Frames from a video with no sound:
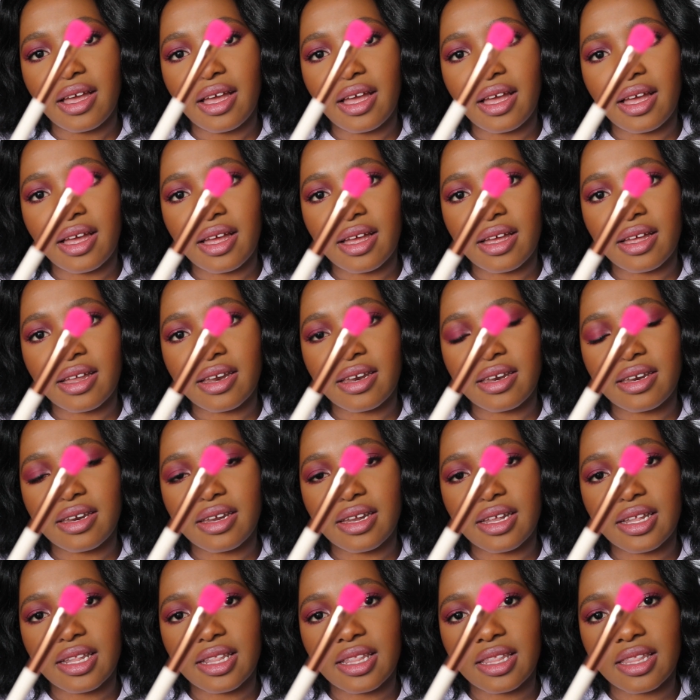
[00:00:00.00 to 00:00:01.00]

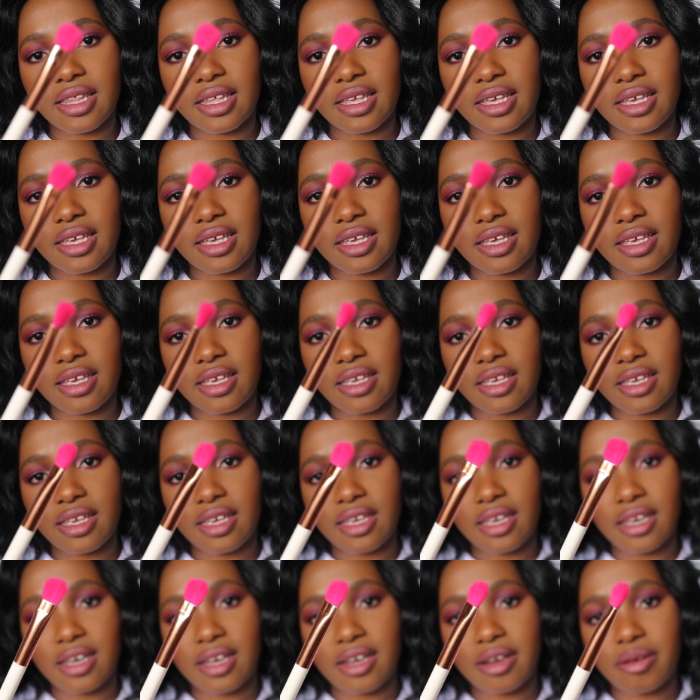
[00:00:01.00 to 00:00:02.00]
and
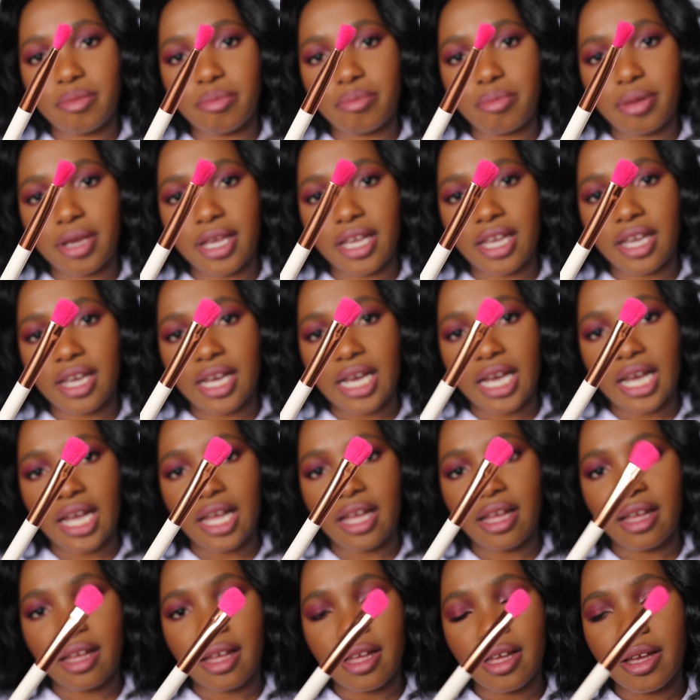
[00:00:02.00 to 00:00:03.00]
the
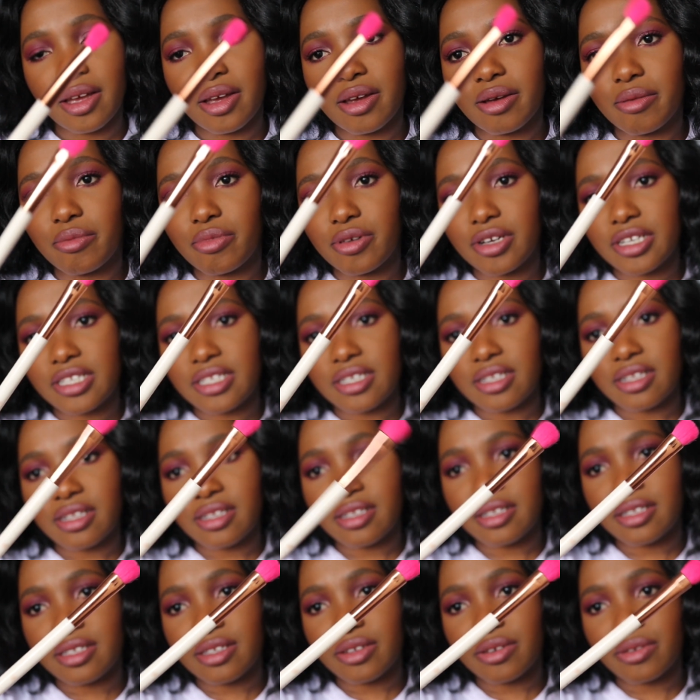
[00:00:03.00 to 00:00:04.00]
pink
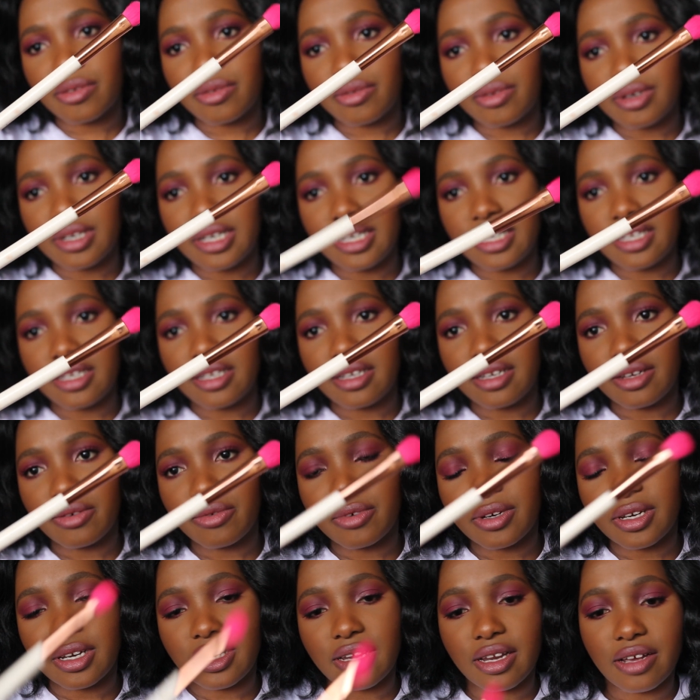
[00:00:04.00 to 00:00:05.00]
bristles. Really,
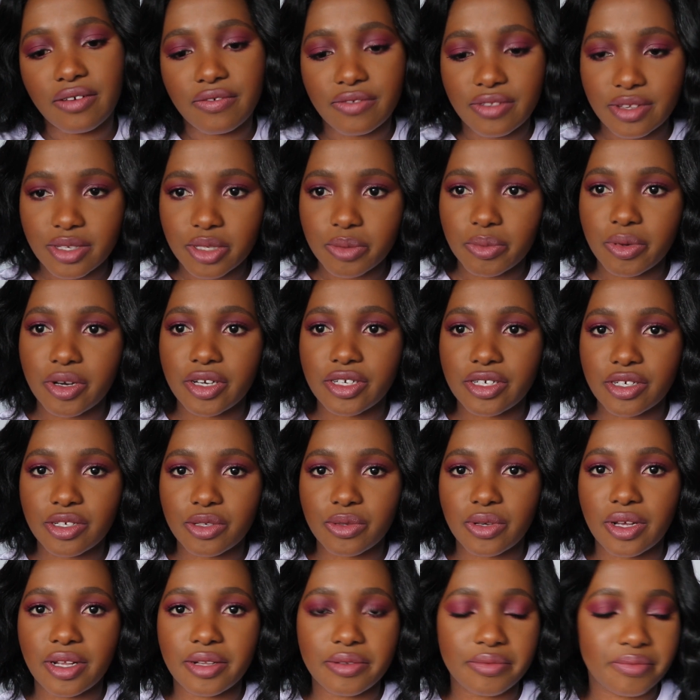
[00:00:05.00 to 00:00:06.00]
really love this brush
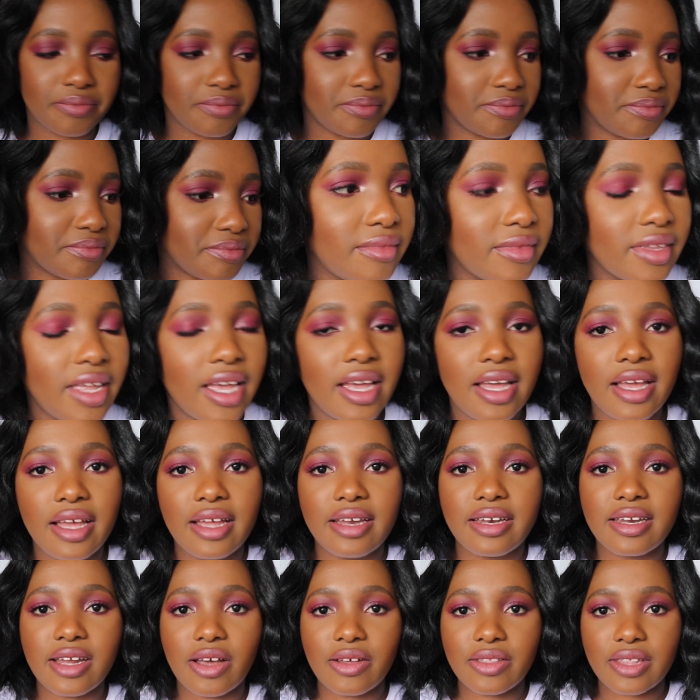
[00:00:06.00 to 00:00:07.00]
as well.
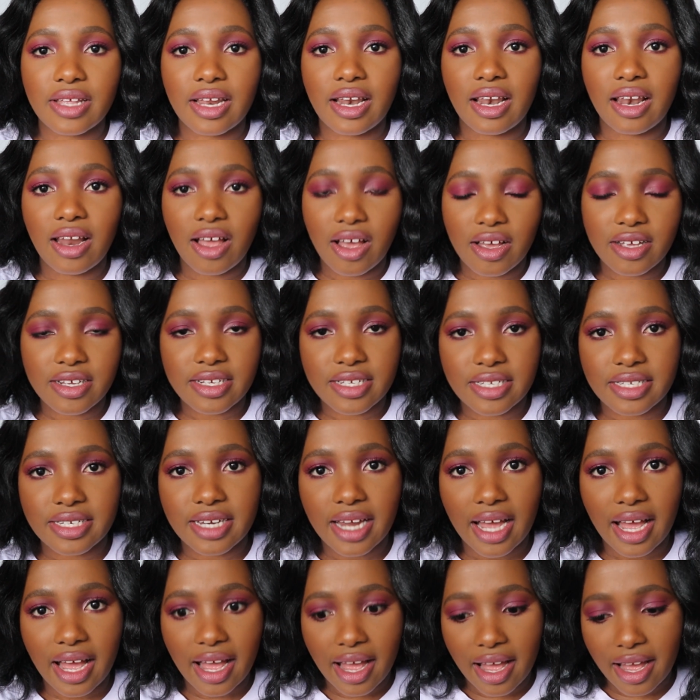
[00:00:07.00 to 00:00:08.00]
Now the
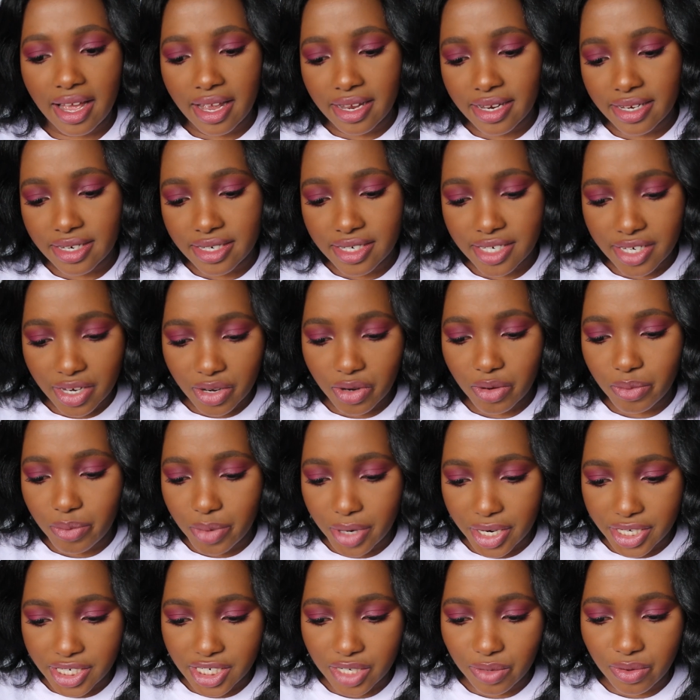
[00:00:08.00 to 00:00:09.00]
last eyeshadow
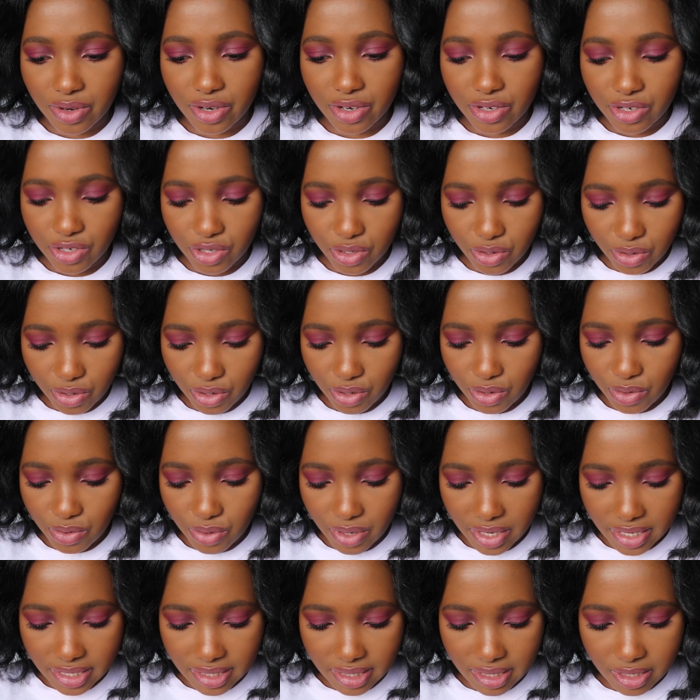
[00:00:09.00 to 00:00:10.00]
brush I want to show you
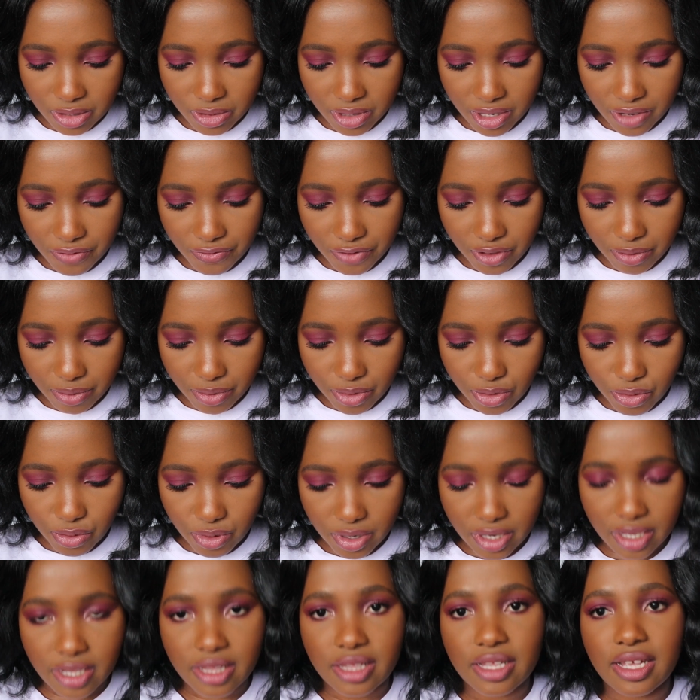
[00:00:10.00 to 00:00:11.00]
is this one from
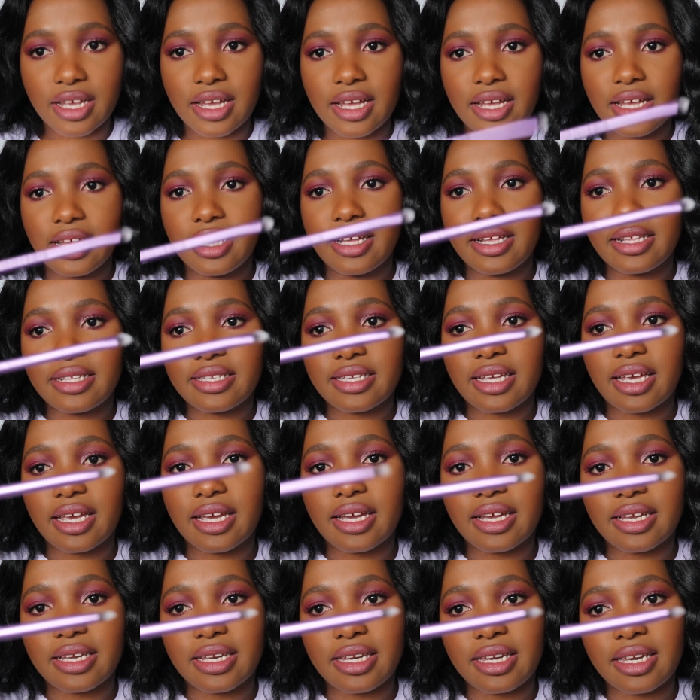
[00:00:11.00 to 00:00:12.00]
Real
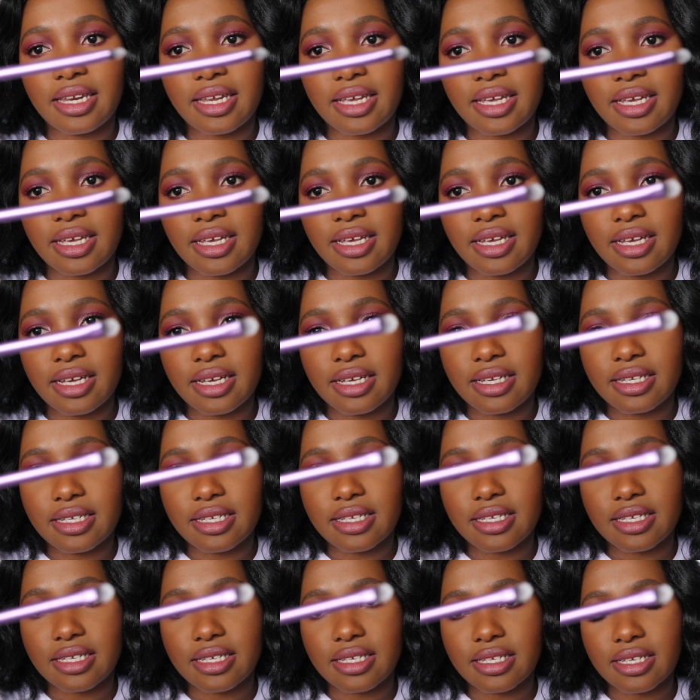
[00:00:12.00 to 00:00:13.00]

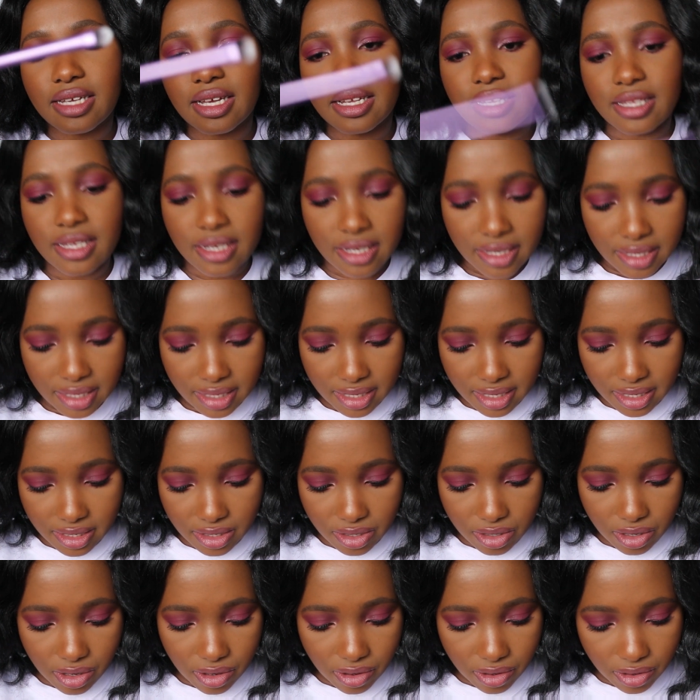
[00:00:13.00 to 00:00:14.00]
Techniques. I think this
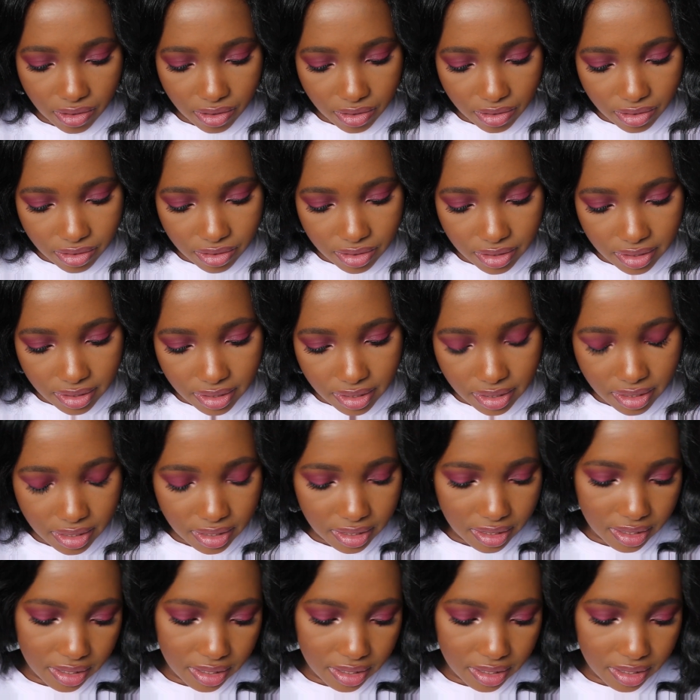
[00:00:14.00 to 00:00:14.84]
is called